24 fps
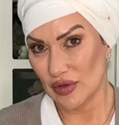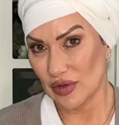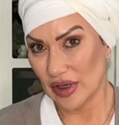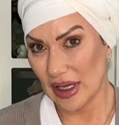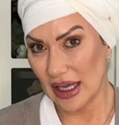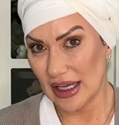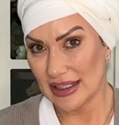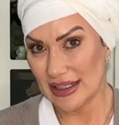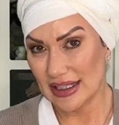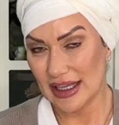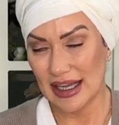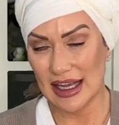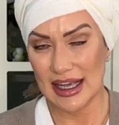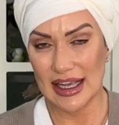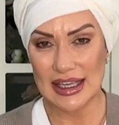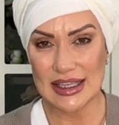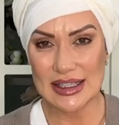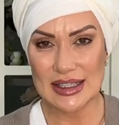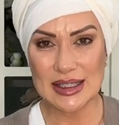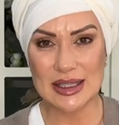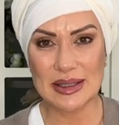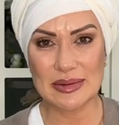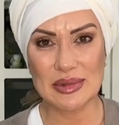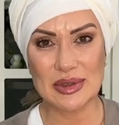forget to hit
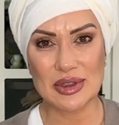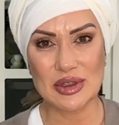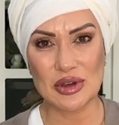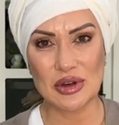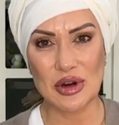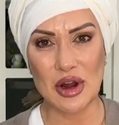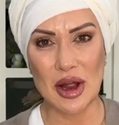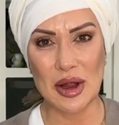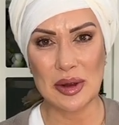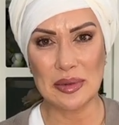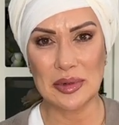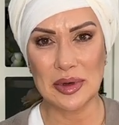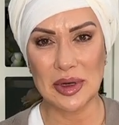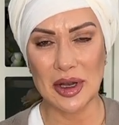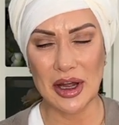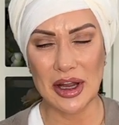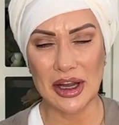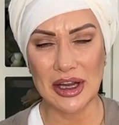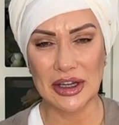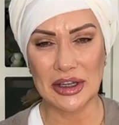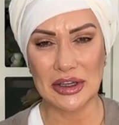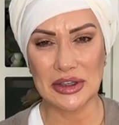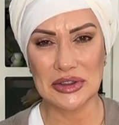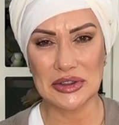subscribe,
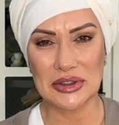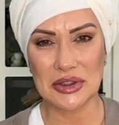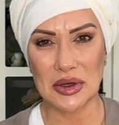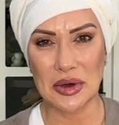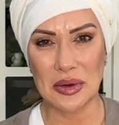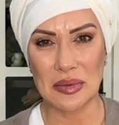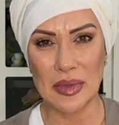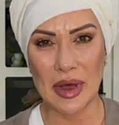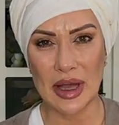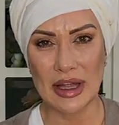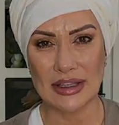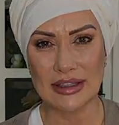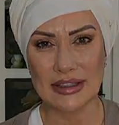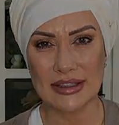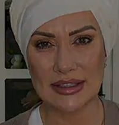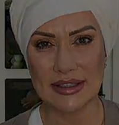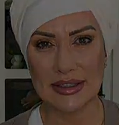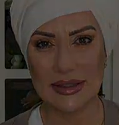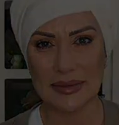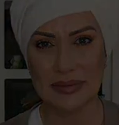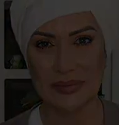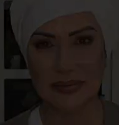like, and comment.